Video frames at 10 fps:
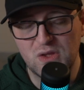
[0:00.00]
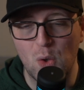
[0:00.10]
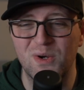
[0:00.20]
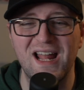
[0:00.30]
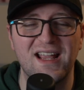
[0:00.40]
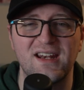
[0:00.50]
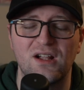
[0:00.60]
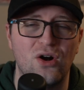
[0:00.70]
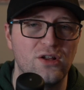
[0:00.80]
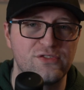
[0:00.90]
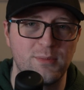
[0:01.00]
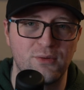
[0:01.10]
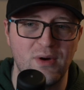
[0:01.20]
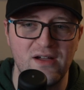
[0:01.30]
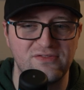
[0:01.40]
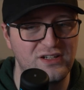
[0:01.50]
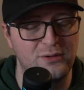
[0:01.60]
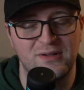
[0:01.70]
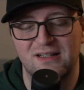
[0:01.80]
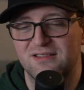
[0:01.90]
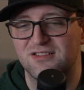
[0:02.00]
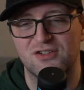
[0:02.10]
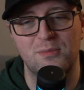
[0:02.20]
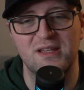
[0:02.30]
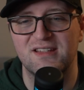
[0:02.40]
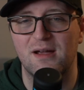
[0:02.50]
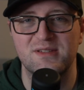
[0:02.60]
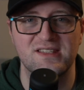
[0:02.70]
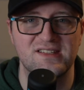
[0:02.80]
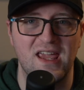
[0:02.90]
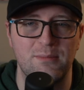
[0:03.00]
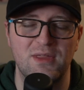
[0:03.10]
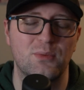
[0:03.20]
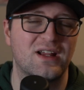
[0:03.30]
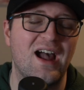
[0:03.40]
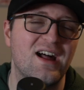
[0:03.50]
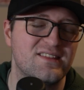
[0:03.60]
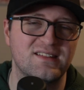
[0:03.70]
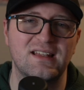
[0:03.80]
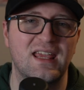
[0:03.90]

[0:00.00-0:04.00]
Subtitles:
We're not getting calls from the ref. You know, there's so many times in this game that we're constantly